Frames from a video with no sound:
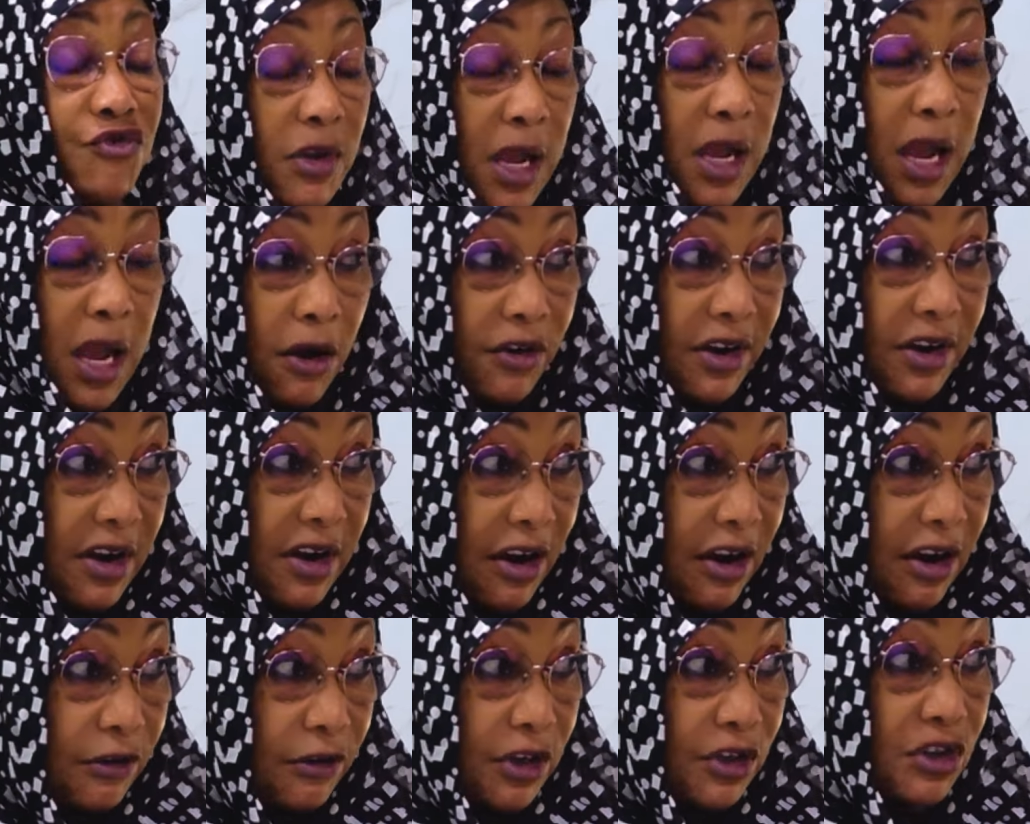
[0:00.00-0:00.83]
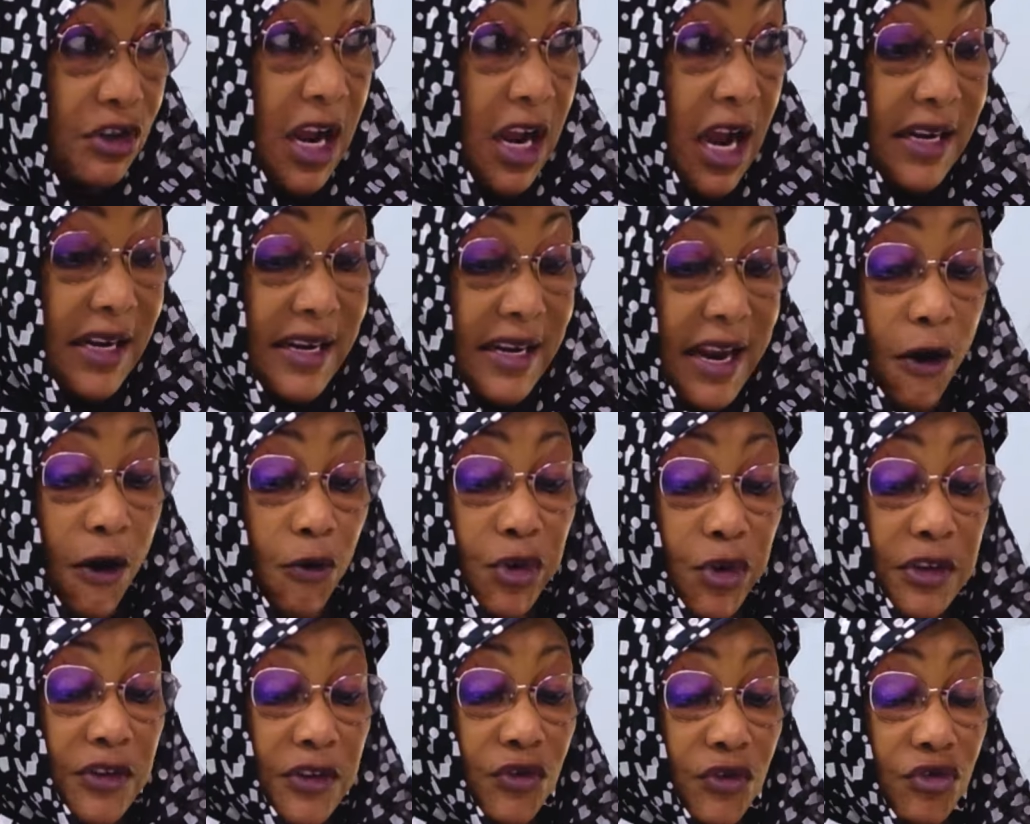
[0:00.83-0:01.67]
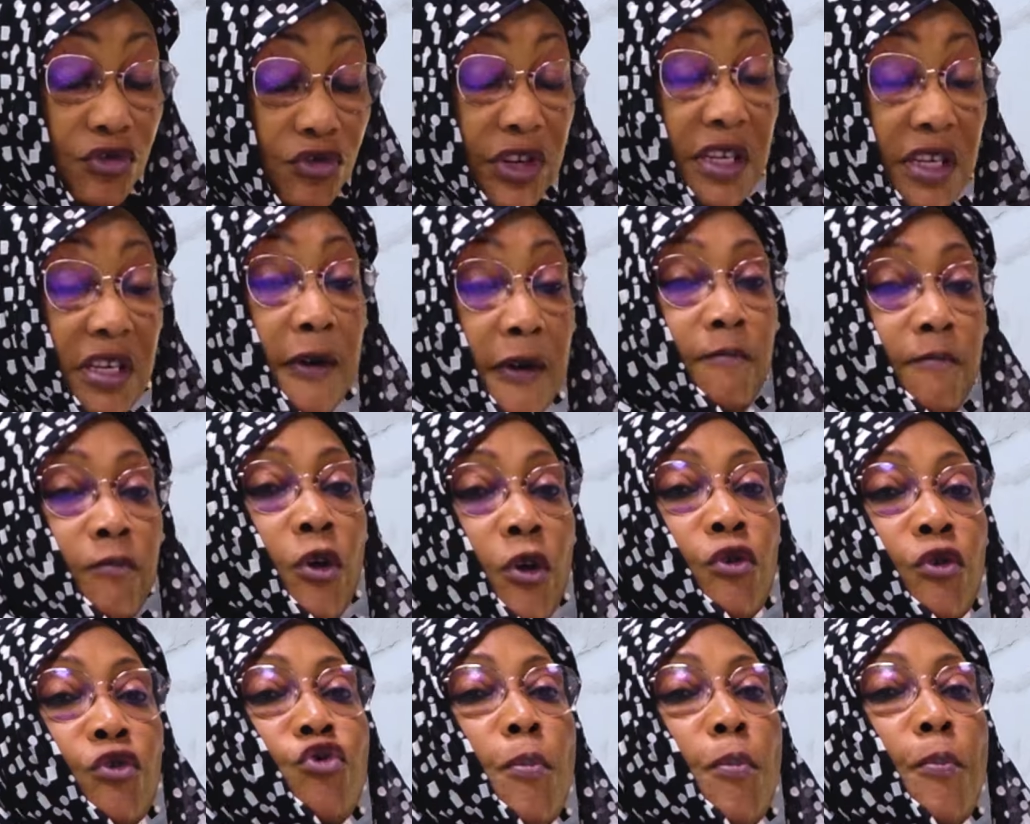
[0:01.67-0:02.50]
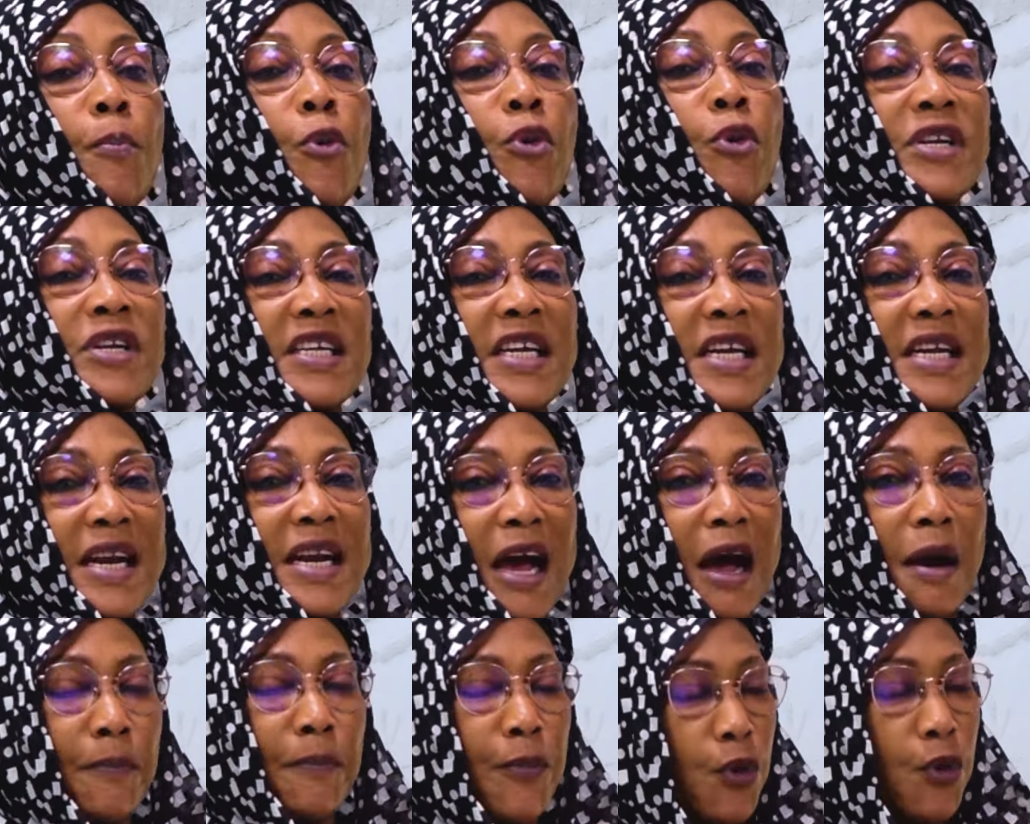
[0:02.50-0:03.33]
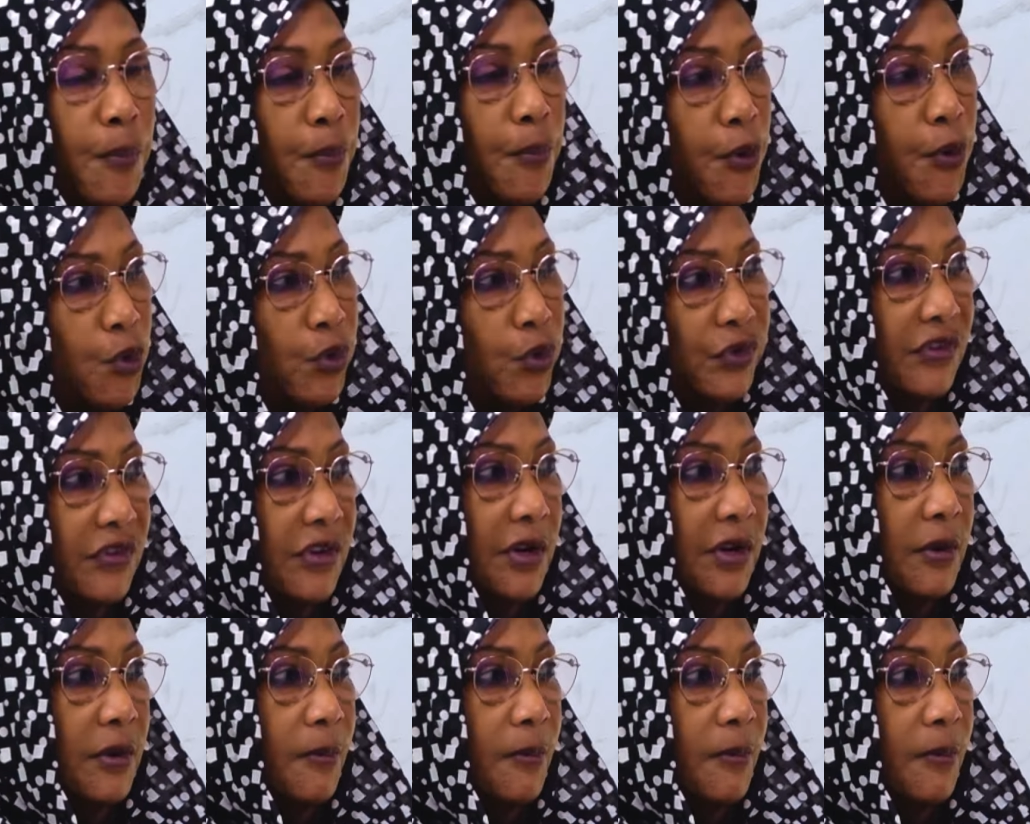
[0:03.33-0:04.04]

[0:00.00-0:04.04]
at Downing Street to put in a proposal